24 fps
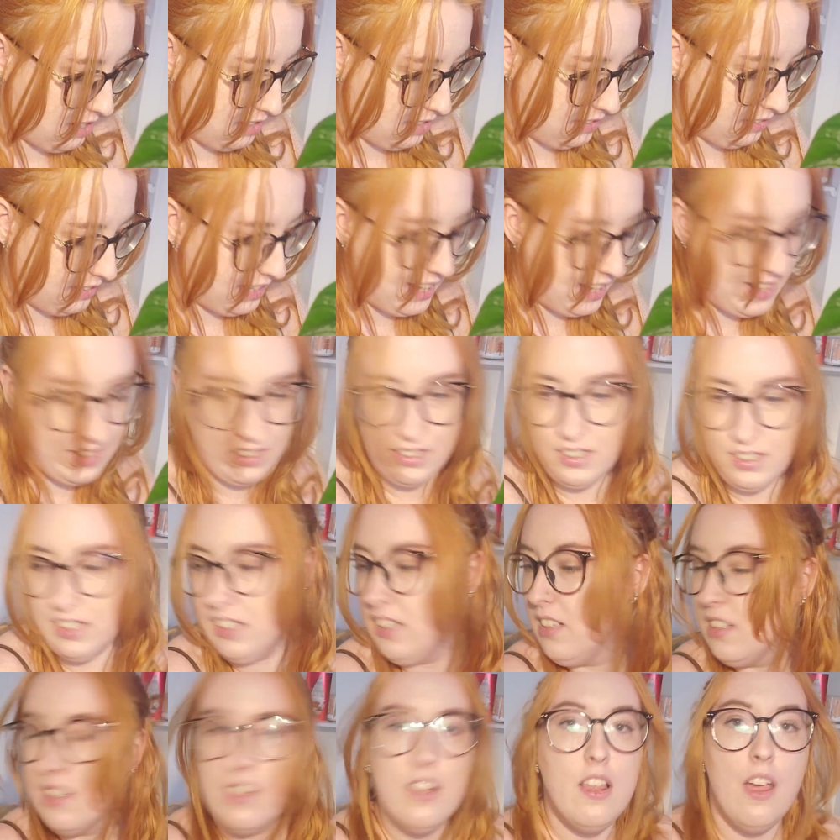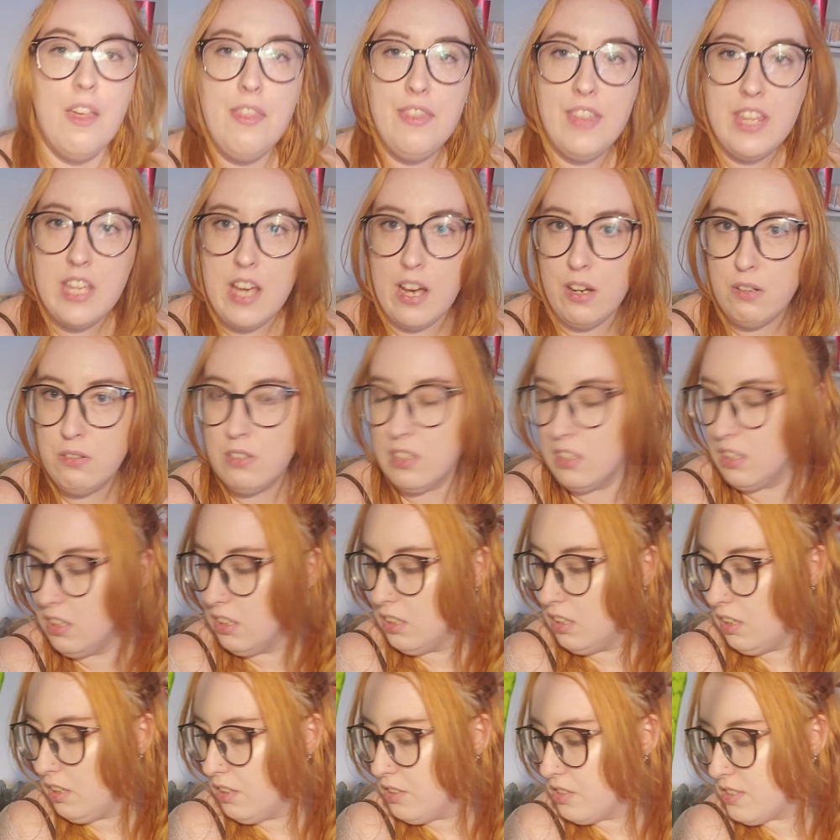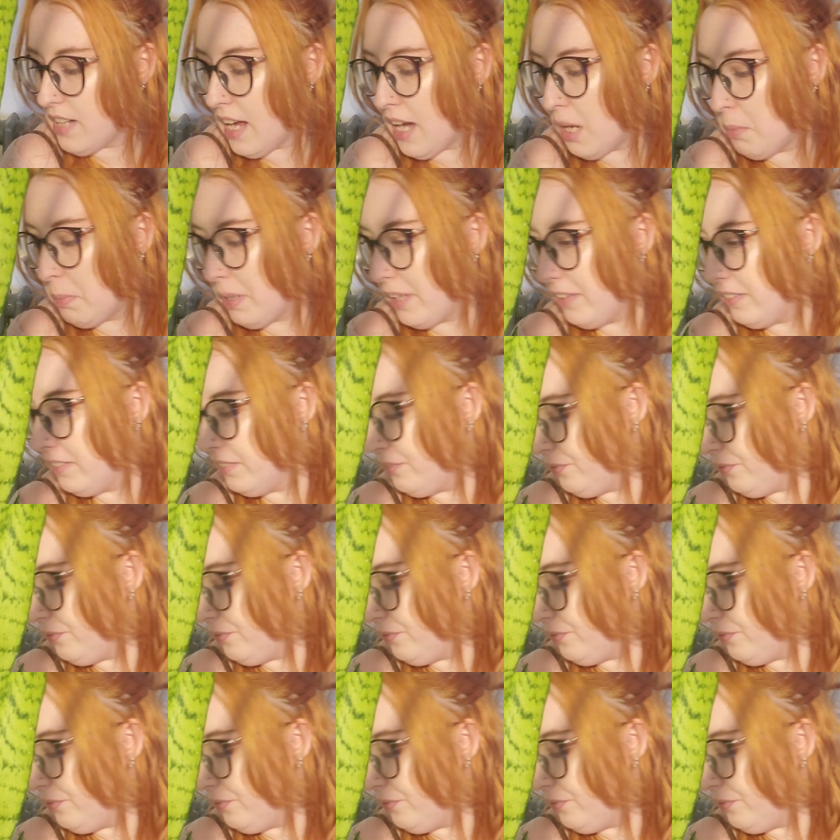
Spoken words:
lot yet. Theo, stop.